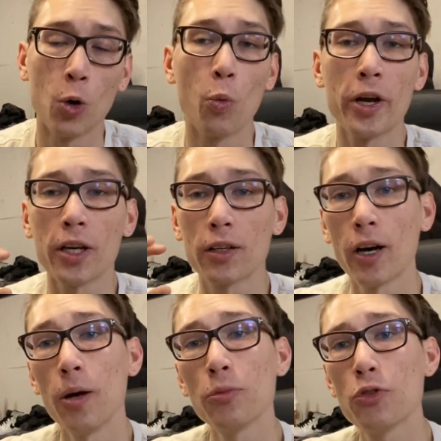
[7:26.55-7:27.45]
When it
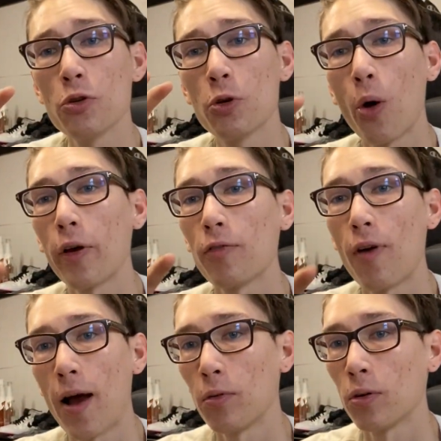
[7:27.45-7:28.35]
comes to going
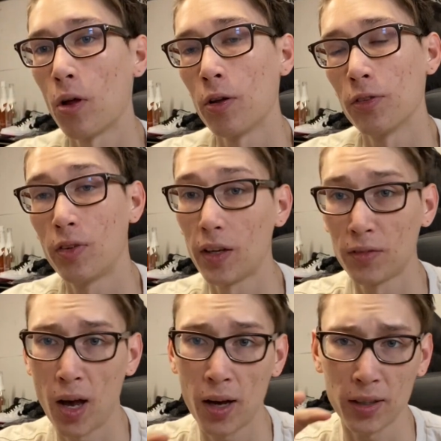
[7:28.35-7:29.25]
viral on
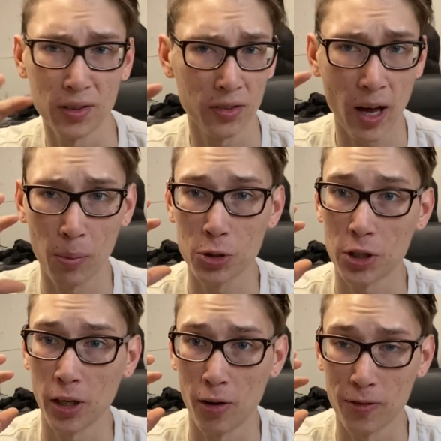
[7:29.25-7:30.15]
TikTok,
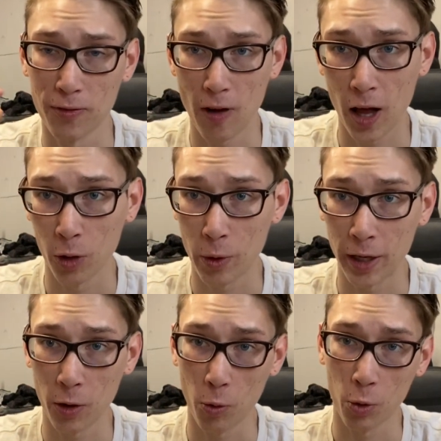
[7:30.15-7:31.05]
establishing a
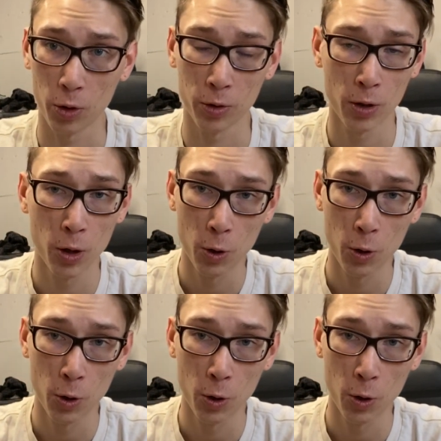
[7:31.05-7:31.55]
following, or